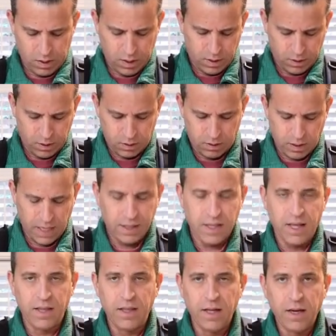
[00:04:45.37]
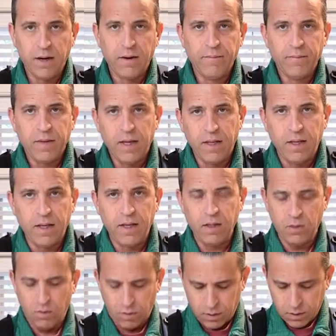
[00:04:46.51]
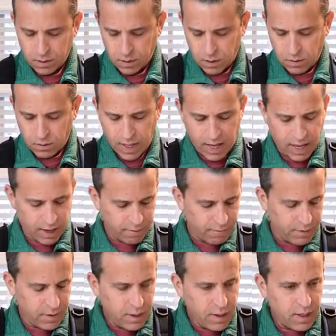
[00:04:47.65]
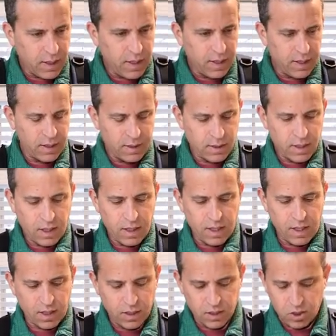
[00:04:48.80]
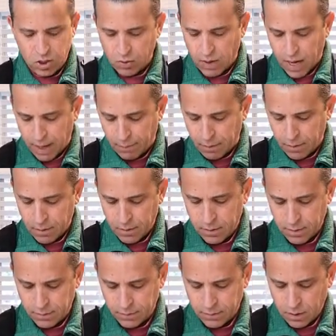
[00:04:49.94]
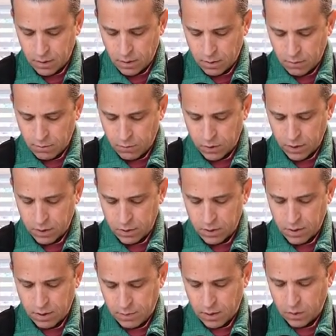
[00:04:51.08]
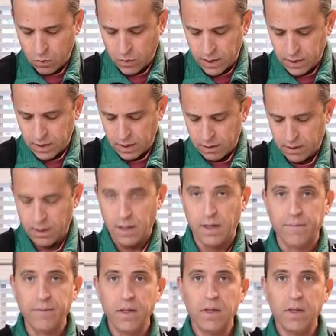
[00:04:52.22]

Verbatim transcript: So you got that there, and then you also have a nice thick strap for your stomach waist area there.